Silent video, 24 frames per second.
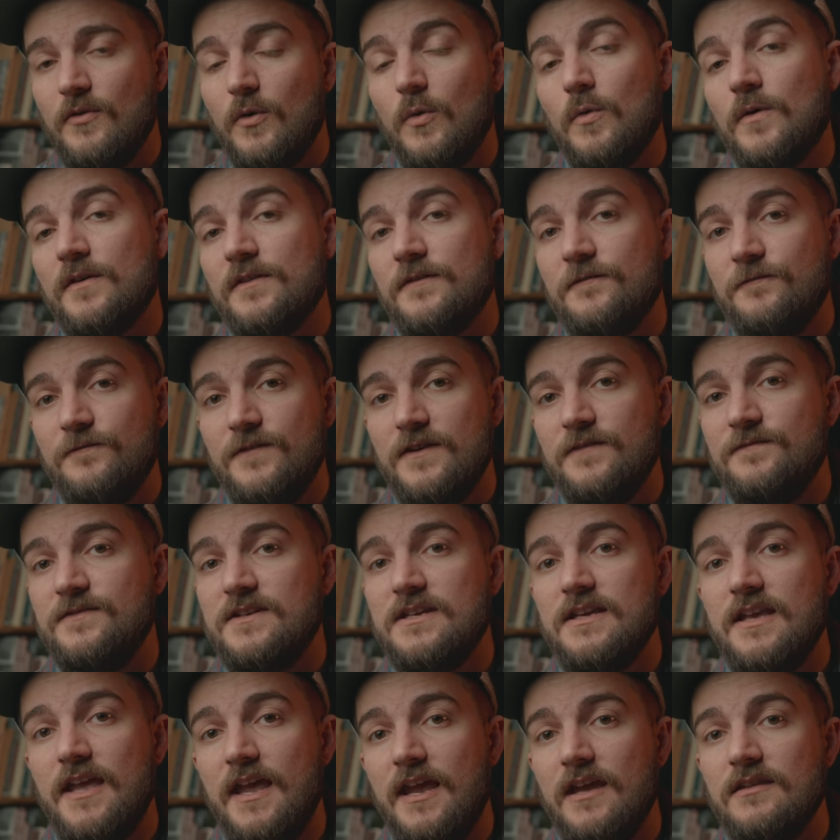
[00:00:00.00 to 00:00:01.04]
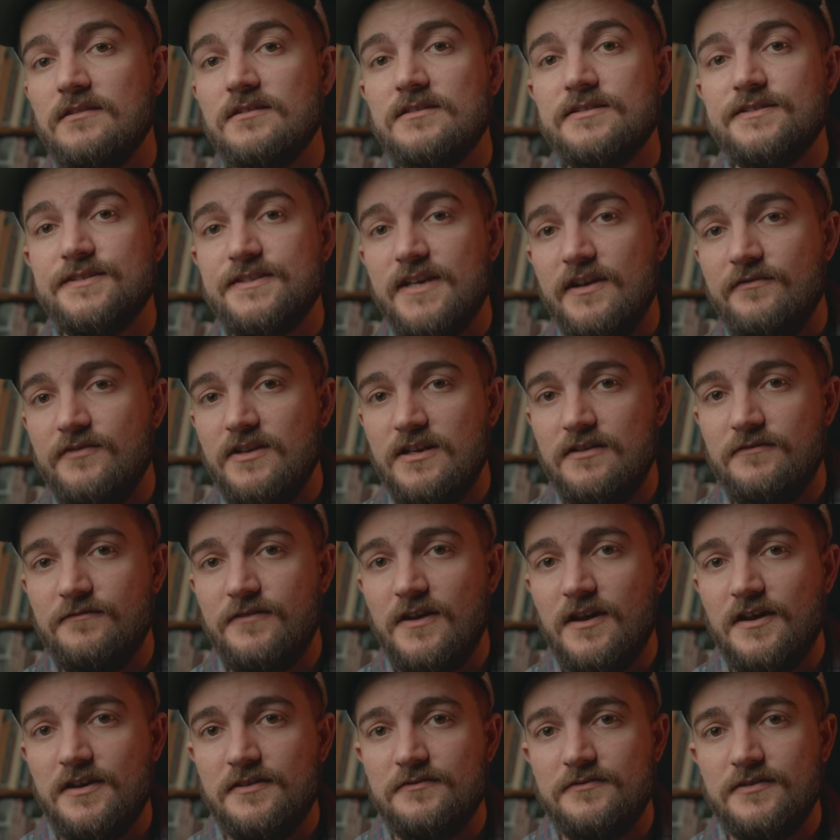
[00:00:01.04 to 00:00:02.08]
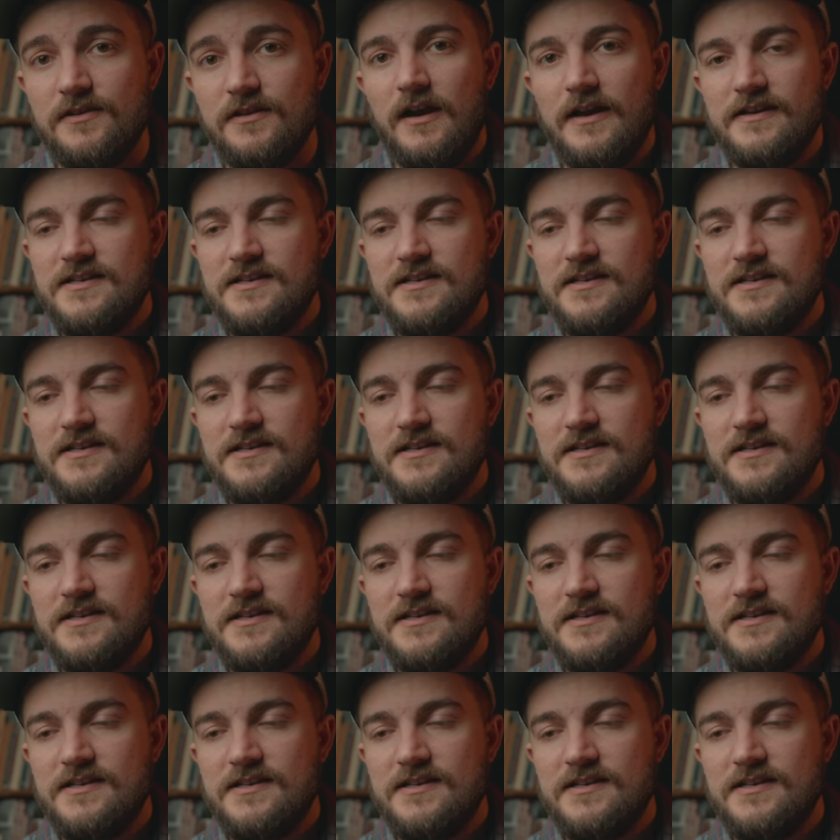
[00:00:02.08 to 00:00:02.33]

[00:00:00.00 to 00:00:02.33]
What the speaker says: or the 50 and the 75.